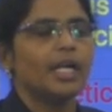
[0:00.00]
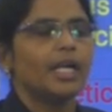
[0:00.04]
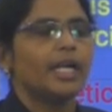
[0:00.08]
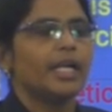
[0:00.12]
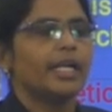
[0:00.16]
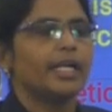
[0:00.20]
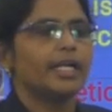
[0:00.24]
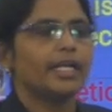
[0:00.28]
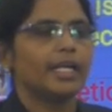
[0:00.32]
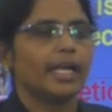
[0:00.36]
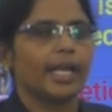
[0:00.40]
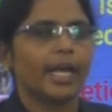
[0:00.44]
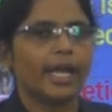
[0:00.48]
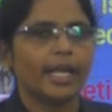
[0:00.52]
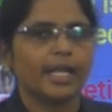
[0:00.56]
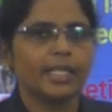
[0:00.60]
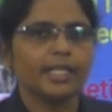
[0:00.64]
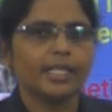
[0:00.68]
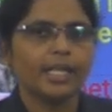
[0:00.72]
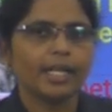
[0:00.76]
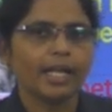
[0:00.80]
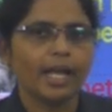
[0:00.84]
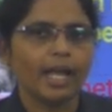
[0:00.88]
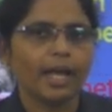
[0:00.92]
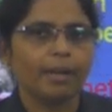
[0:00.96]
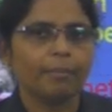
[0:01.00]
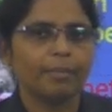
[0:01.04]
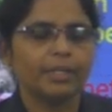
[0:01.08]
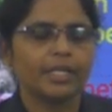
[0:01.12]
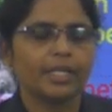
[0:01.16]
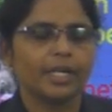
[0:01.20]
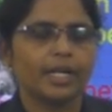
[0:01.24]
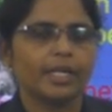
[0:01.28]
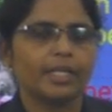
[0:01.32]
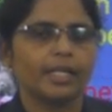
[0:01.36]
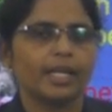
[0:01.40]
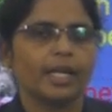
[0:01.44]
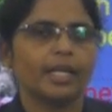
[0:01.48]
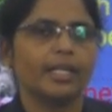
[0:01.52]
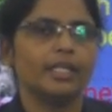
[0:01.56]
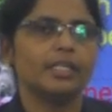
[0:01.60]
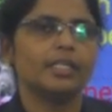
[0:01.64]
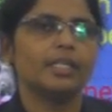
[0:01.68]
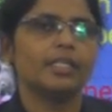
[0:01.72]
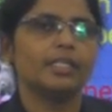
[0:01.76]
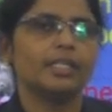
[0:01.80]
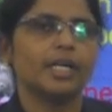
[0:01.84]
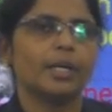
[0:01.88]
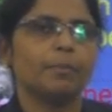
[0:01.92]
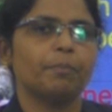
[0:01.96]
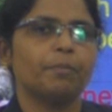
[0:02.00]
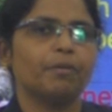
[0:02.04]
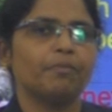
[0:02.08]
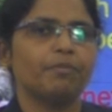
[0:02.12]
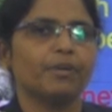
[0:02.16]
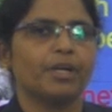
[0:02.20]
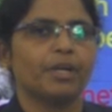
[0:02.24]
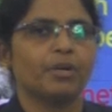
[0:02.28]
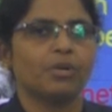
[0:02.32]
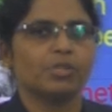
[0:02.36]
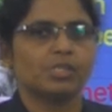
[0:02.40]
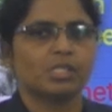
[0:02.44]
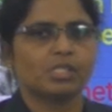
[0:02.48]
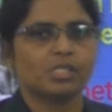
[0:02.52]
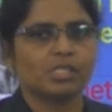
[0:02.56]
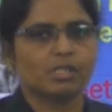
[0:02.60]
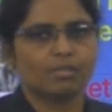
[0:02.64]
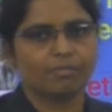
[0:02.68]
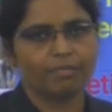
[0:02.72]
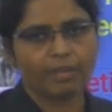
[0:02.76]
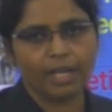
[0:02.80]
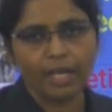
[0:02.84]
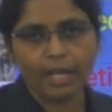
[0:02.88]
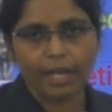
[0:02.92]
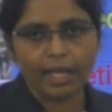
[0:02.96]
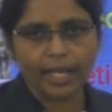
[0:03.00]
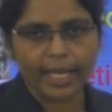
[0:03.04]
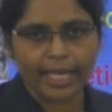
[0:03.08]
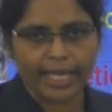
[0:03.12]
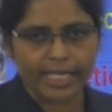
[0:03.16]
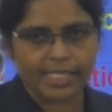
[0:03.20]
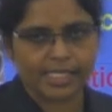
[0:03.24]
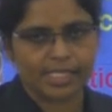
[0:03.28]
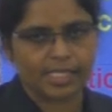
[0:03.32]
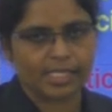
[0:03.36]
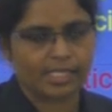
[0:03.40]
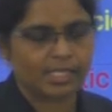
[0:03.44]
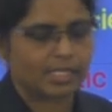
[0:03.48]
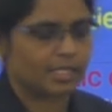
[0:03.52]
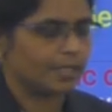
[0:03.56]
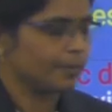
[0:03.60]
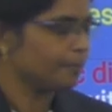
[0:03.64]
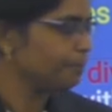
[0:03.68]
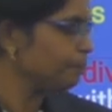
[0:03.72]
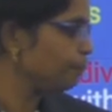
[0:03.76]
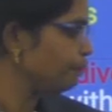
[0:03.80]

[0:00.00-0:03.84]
In another habitat, another type of ecosystem will exist.